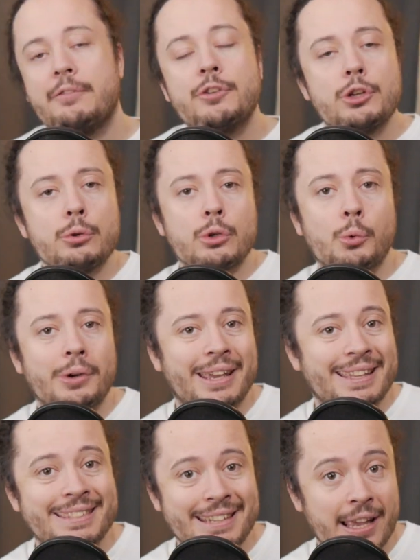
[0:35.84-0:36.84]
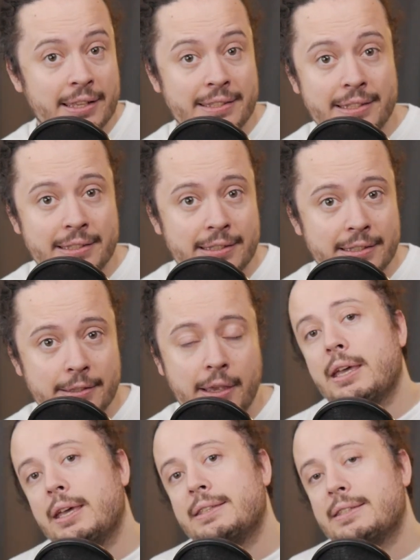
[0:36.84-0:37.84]
If you don't know what Etsy ads is,
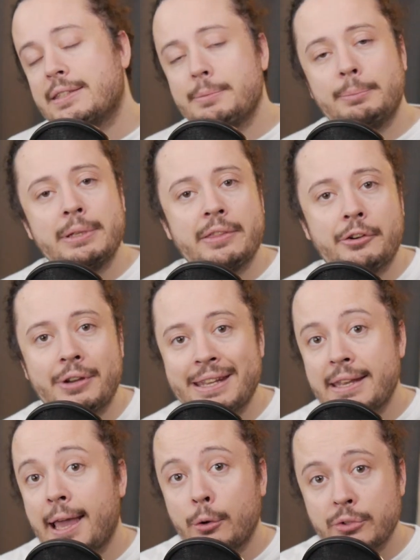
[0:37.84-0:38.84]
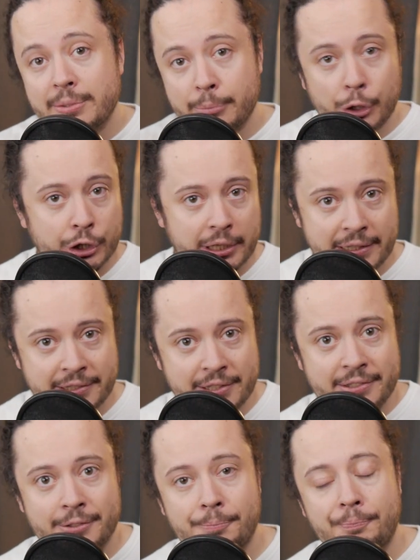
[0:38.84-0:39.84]
it's simply their in-house marketing
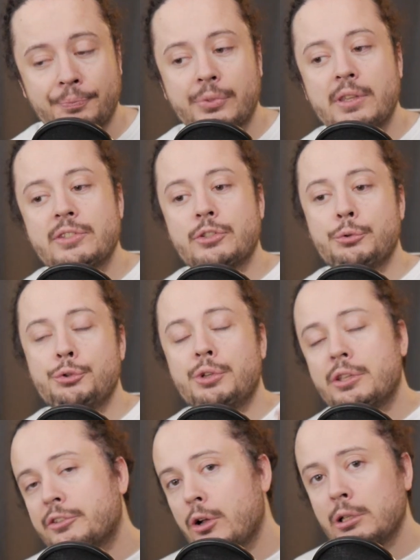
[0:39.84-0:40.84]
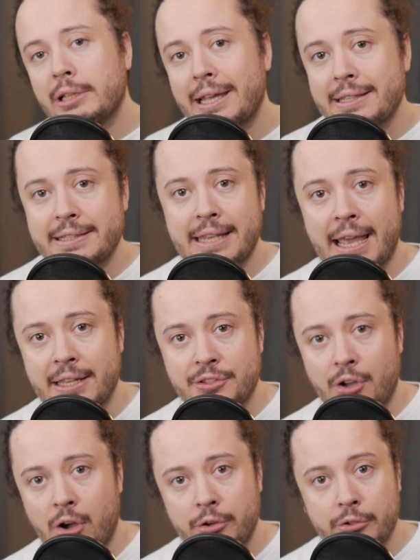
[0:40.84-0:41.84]
system. So you can toggle Etsy ads
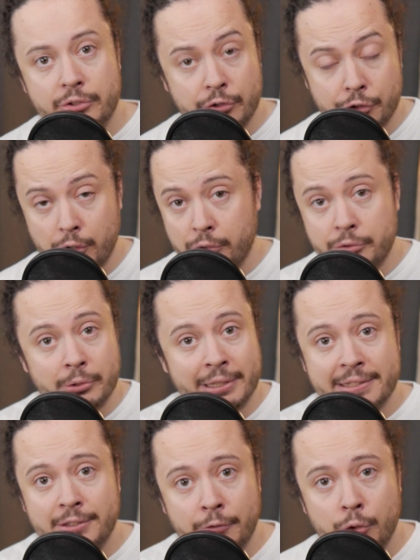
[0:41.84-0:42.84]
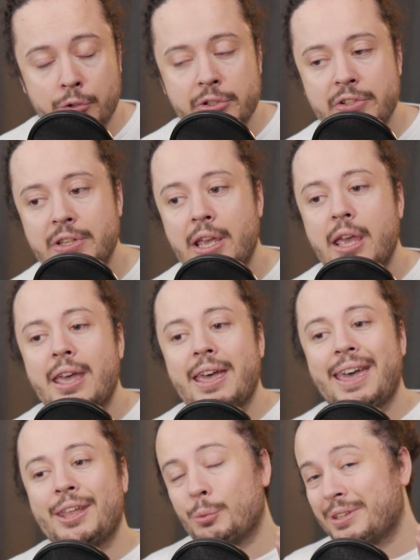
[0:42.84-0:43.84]
onto a listing of yours,
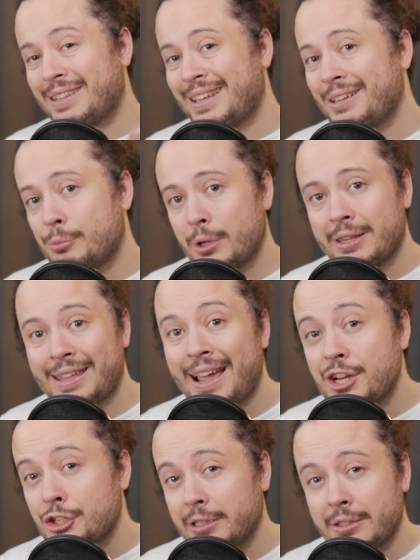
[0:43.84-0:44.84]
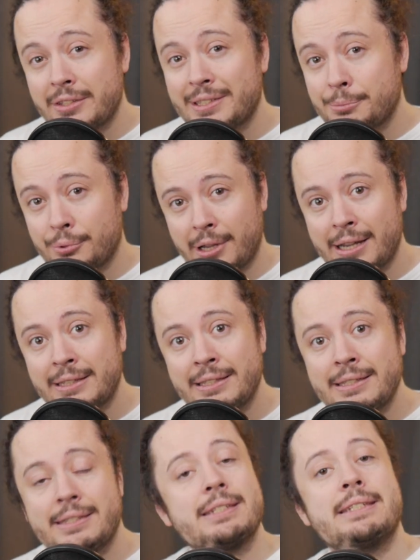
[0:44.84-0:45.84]
and what it actually does in
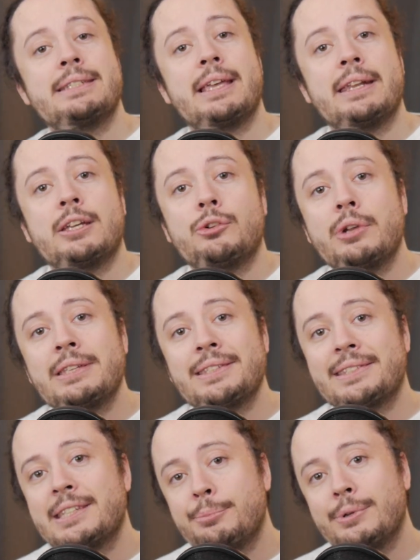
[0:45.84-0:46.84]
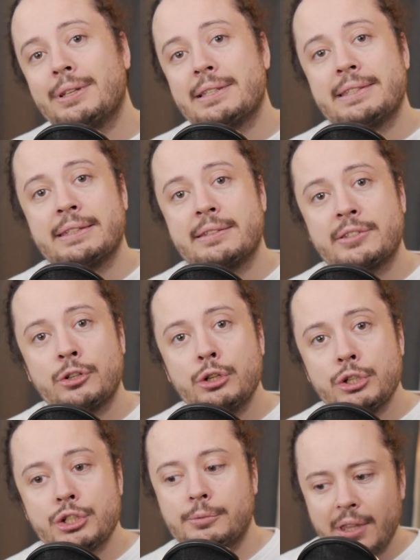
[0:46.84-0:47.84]
practice is that it creates a separate listing in
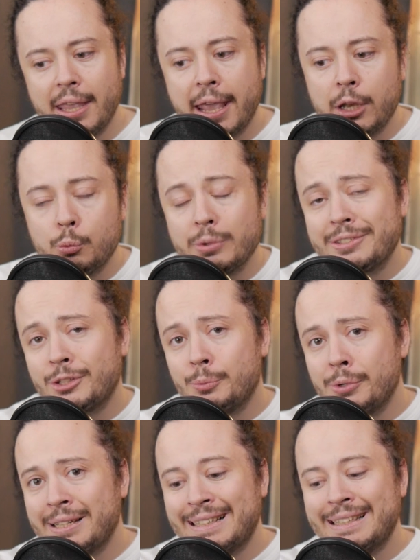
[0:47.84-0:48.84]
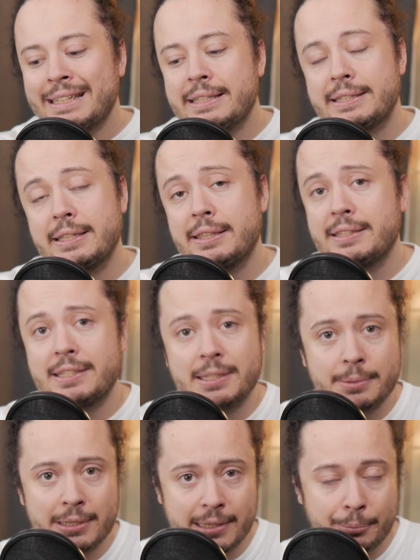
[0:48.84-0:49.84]
search, and when someone clicks this
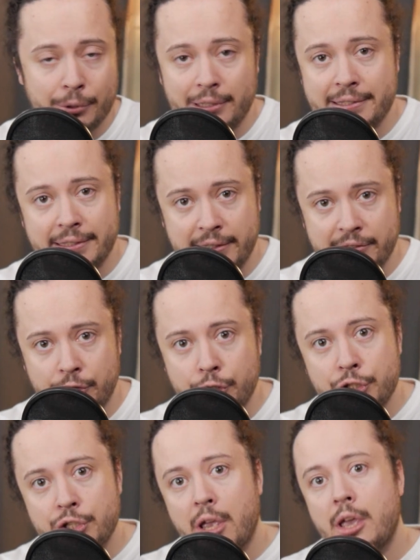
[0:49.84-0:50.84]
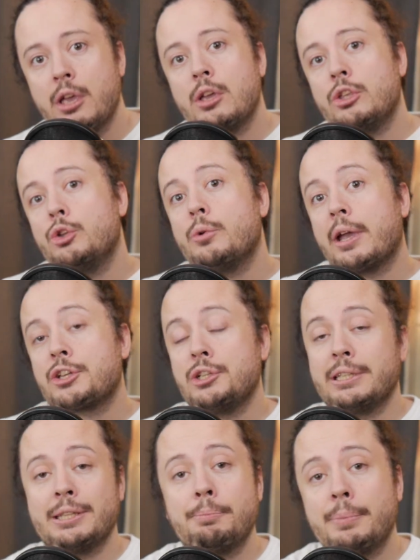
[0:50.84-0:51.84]
separate listing in search, you
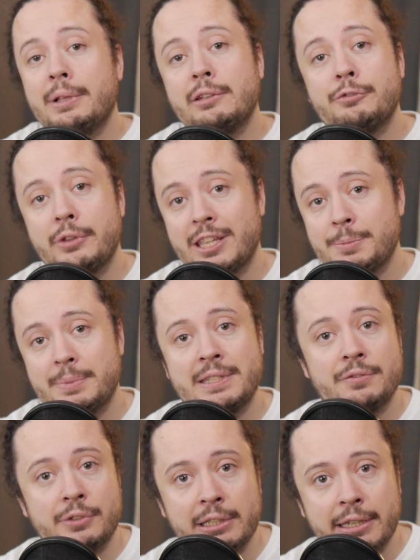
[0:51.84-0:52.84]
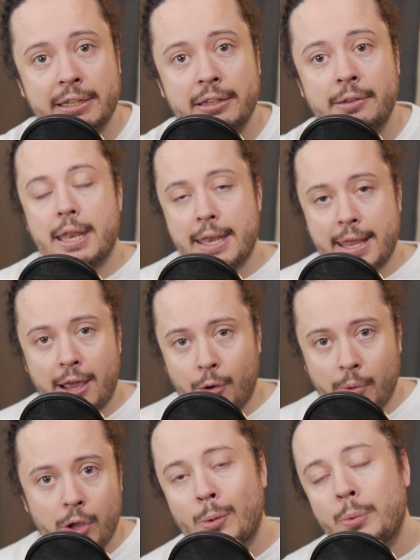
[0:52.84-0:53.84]
actually get billed for that specific click.
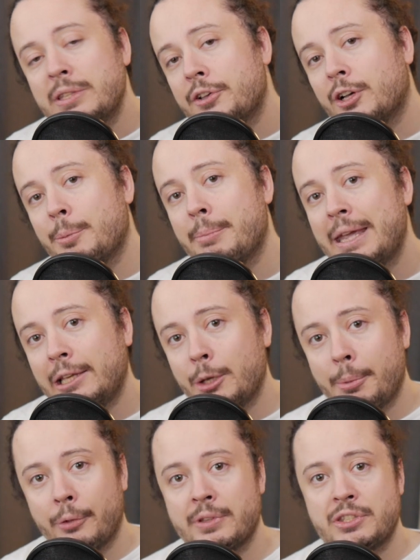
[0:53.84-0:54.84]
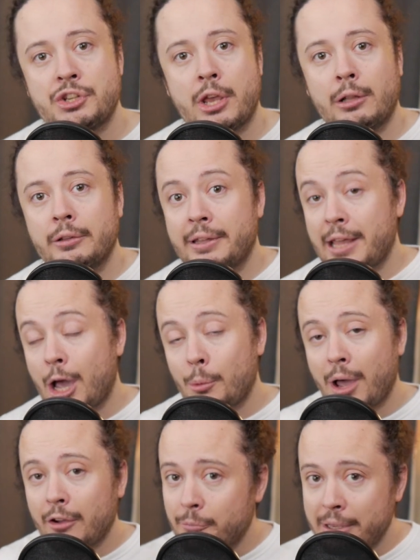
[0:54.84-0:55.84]
Now, what we talk mainly about this channel and how
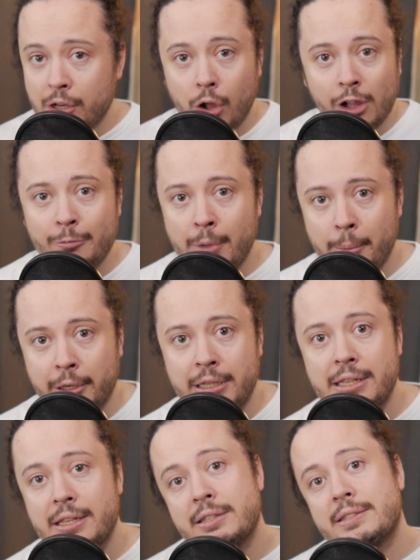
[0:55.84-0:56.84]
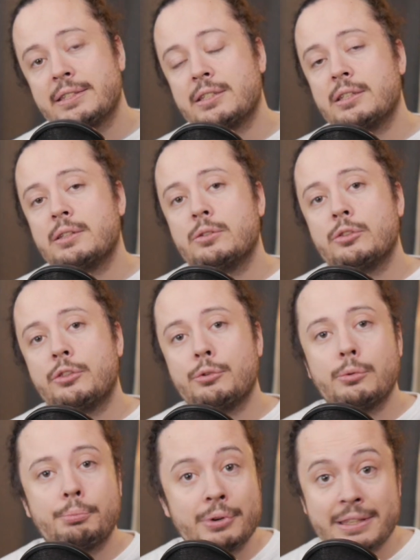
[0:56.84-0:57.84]
I've made all my money is
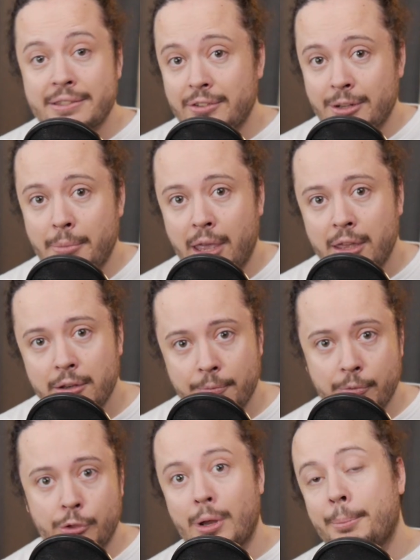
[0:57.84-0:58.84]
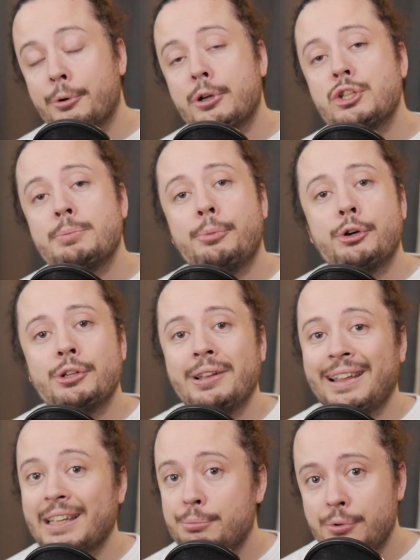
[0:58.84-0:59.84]
through print on demand, through a production partner
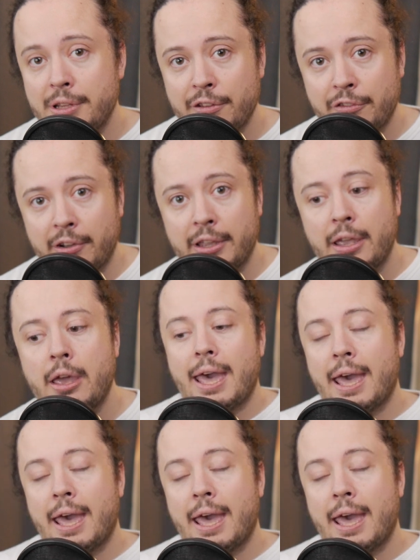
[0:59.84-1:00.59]
like Printify.